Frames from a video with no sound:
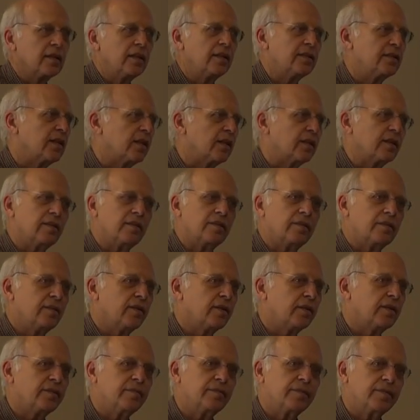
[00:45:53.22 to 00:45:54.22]
He said,
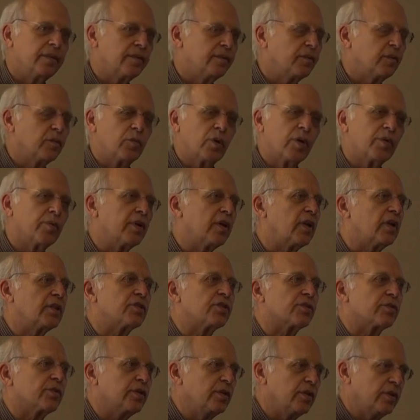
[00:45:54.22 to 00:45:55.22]
we're really
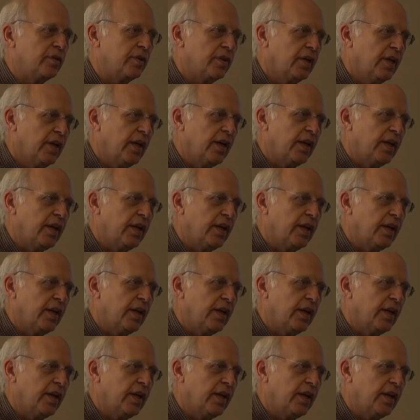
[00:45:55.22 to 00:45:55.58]
screwed.